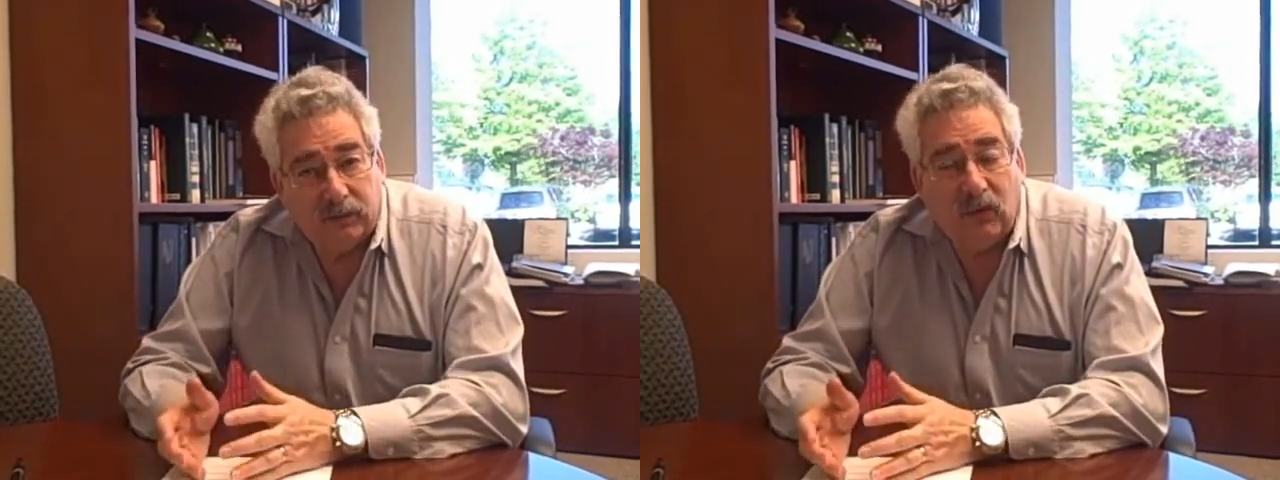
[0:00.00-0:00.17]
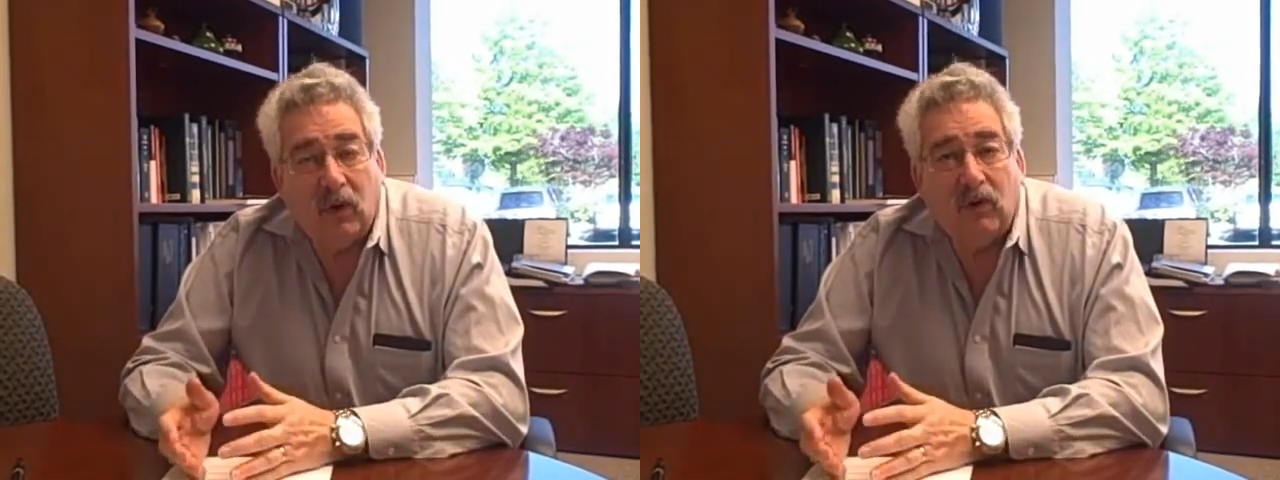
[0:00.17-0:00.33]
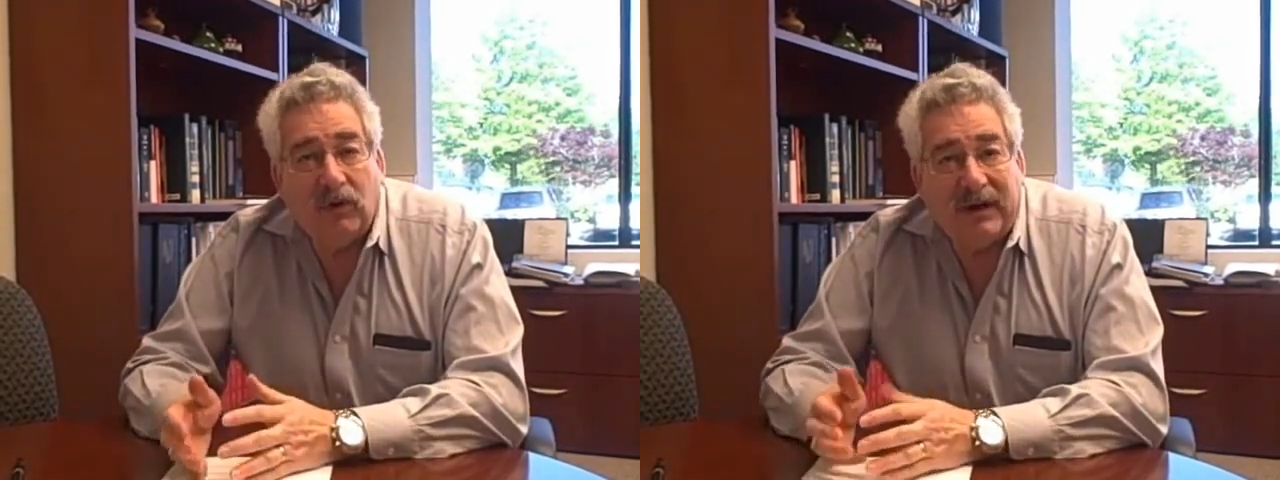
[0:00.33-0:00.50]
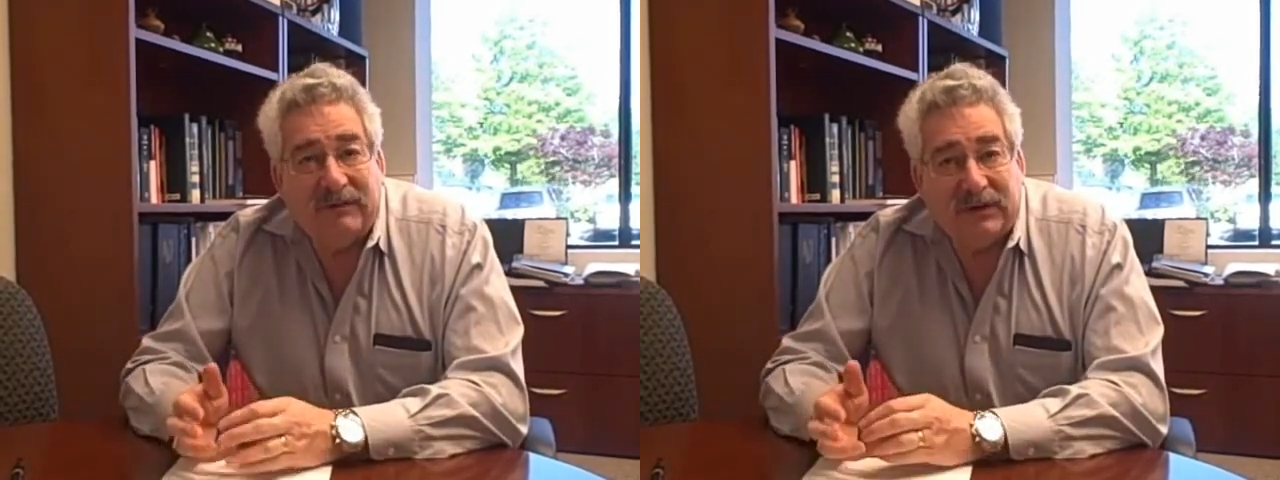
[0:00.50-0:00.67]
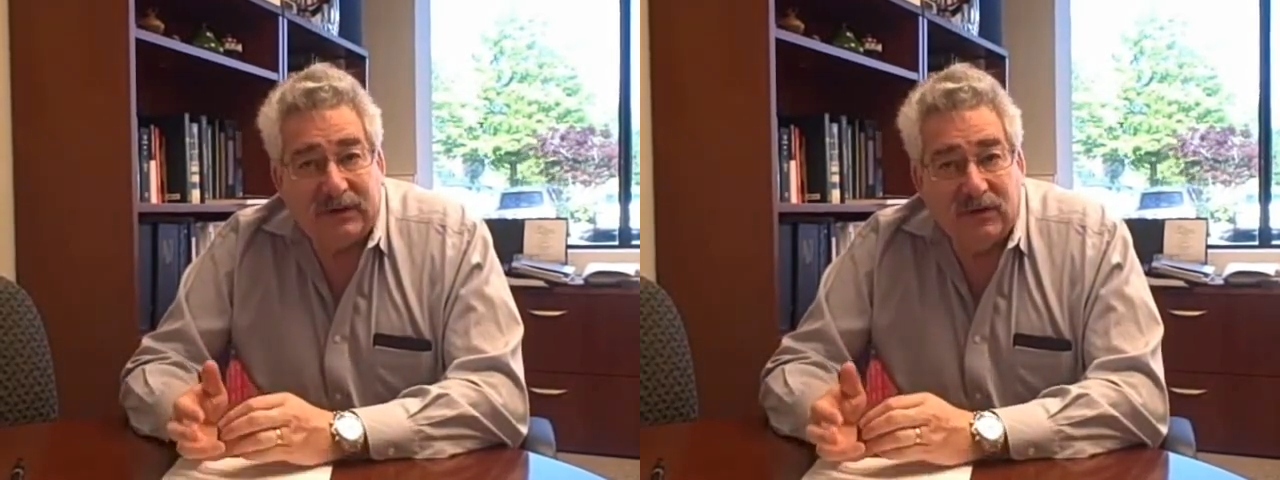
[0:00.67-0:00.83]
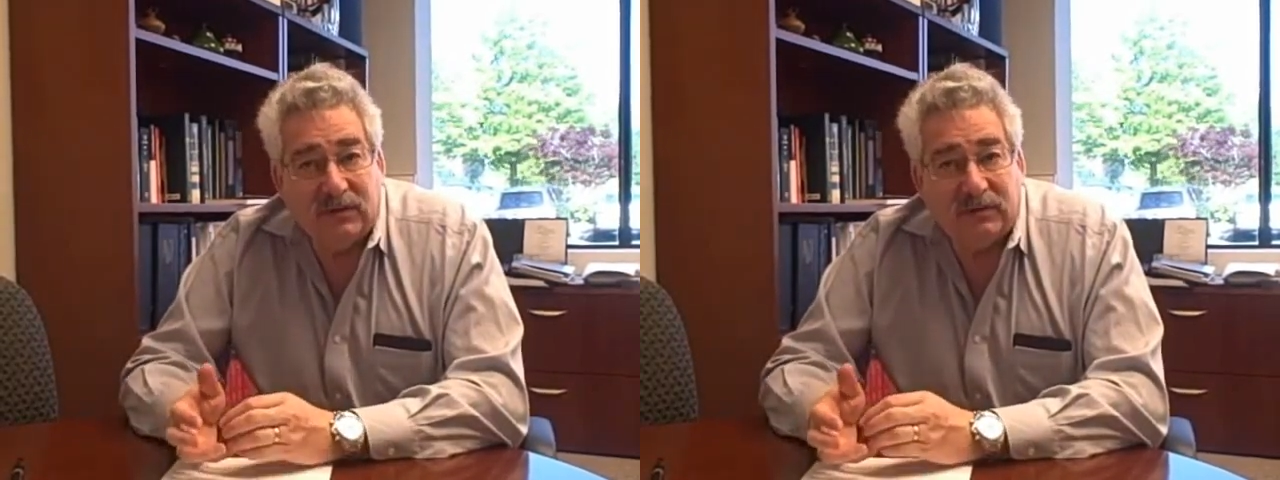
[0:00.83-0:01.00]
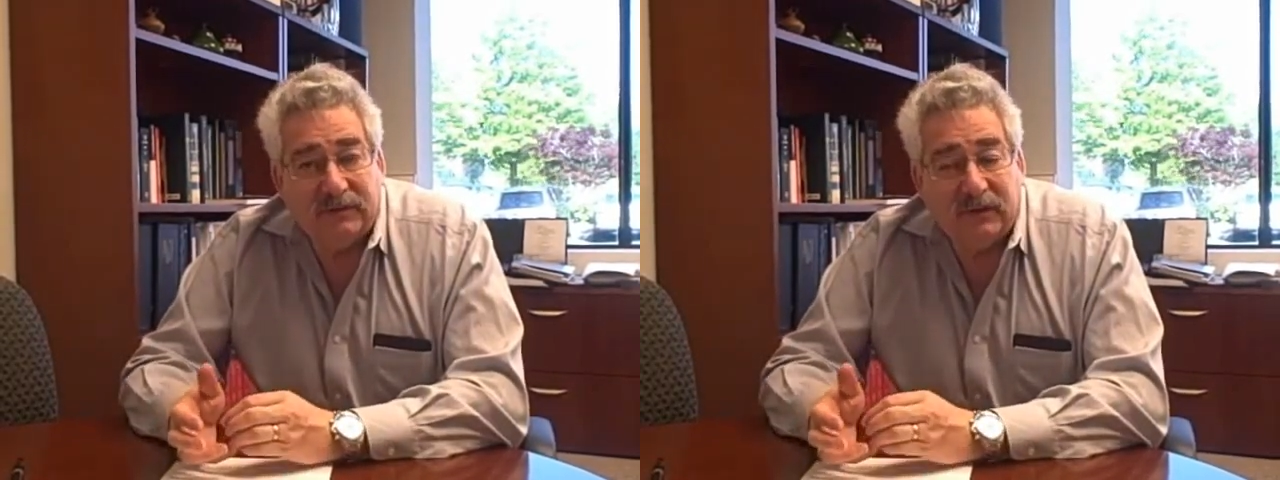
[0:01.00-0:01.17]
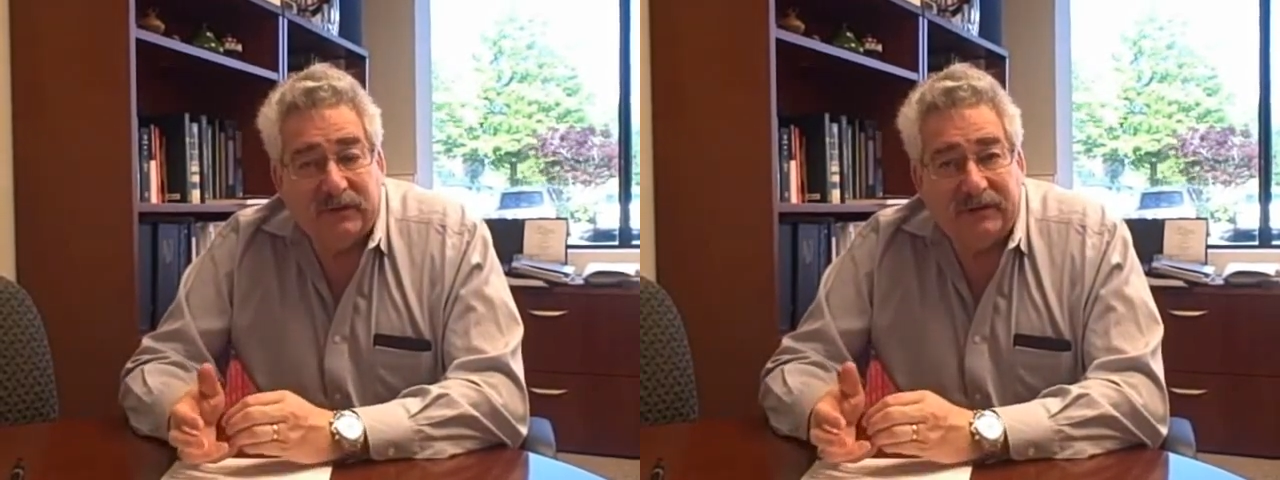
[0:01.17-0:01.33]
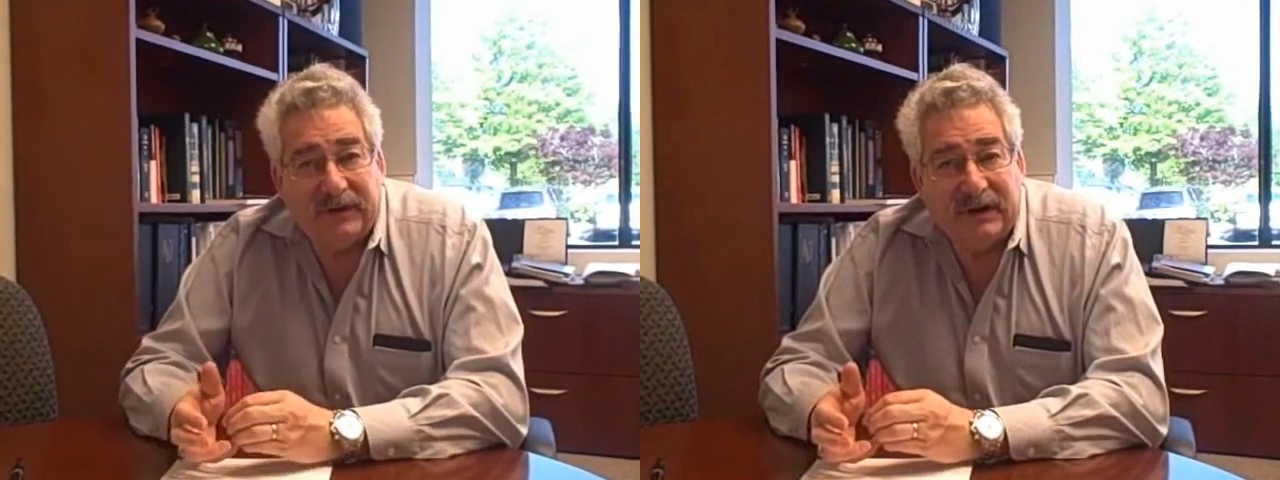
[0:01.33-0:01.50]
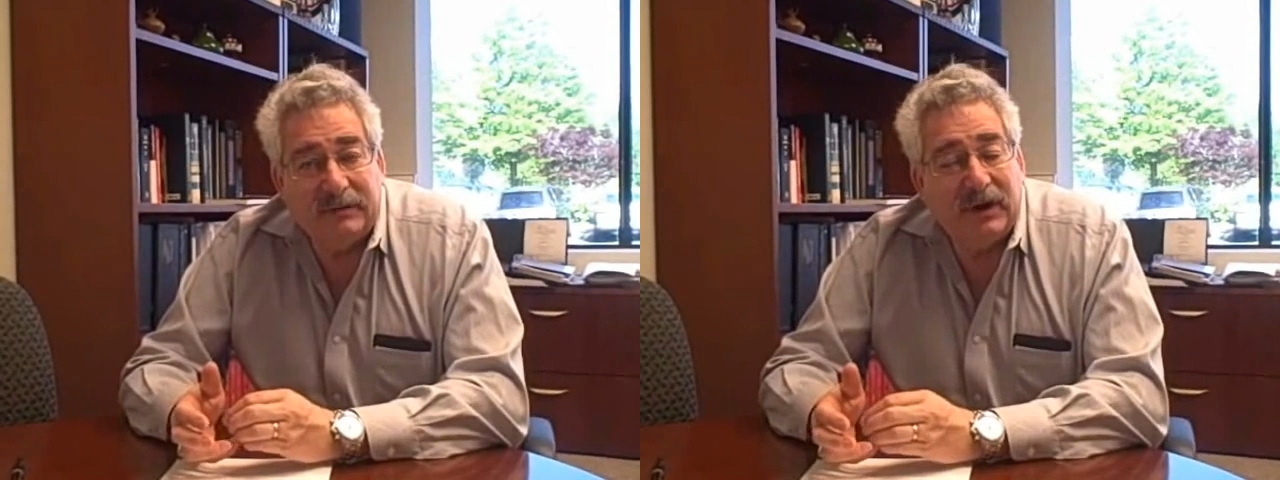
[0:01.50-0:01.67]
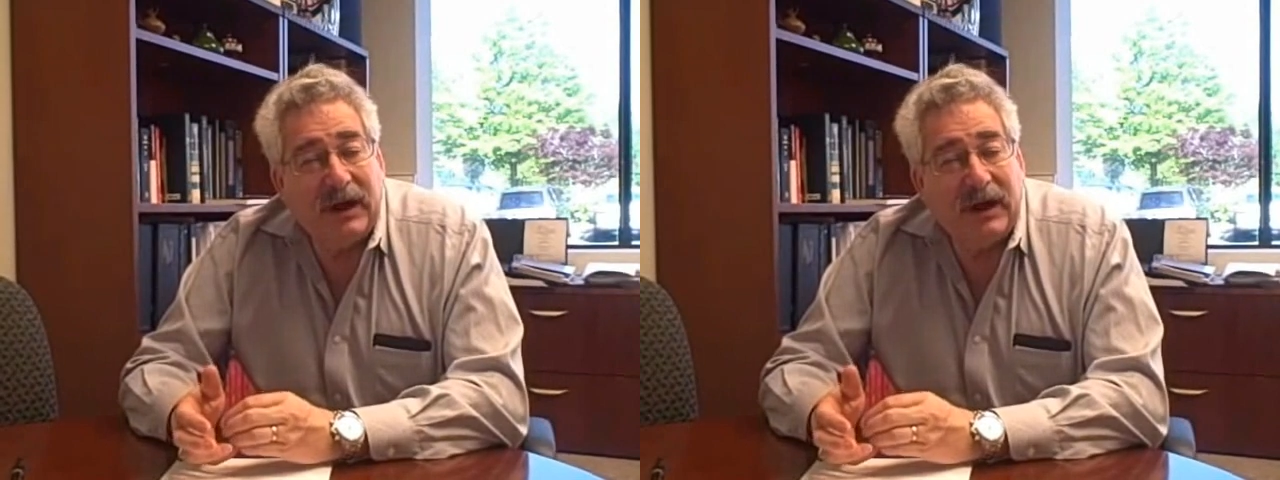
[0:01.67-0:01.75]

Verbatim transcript: program at the university,